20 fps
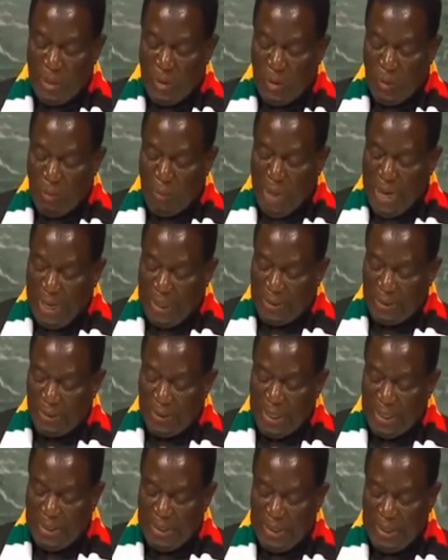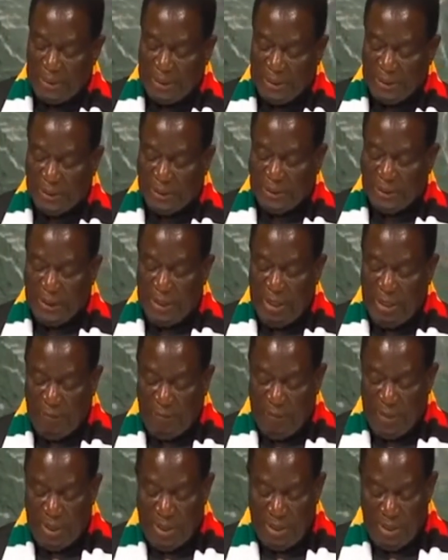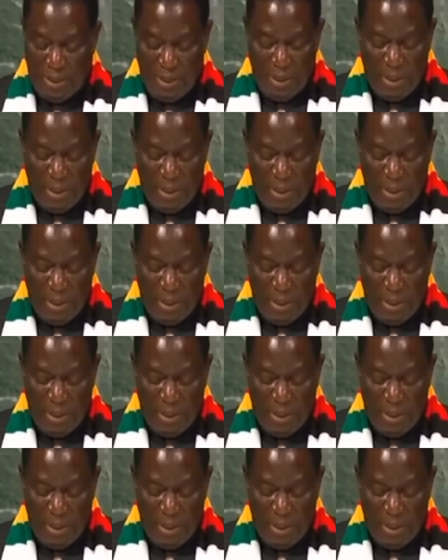to make the United Nations deliver